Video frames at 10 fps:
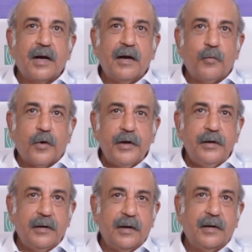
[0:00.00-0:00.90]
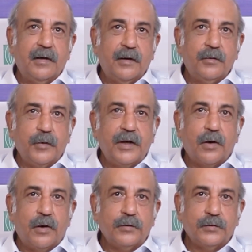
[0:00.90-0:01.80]
avoid doing
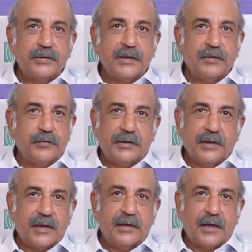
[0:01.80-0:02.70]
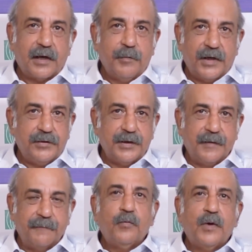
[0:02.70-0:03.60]
all those things that I
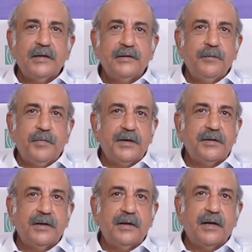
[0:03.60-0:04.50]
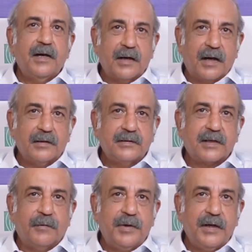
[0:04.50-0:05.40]
mentioned. Once the patient has
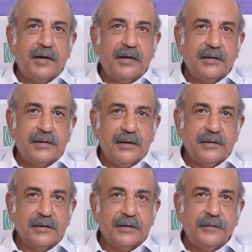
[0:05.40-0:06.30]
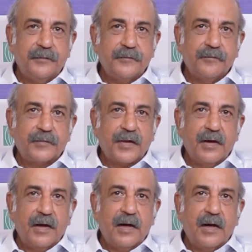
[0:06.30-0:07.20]
completed the seizure,
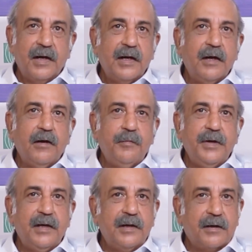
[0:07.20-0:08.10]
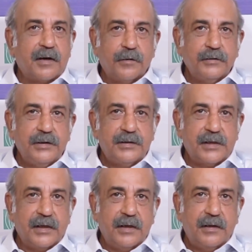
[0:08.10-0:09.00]
he'll be in a drowsy
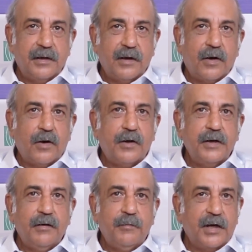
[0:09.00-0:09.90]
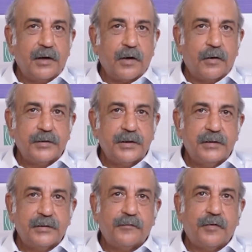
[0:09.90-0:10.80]
state or he'll be
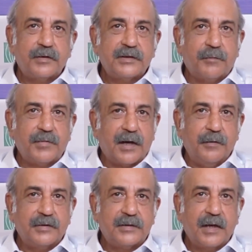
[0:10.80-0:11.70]
unconscious for some time,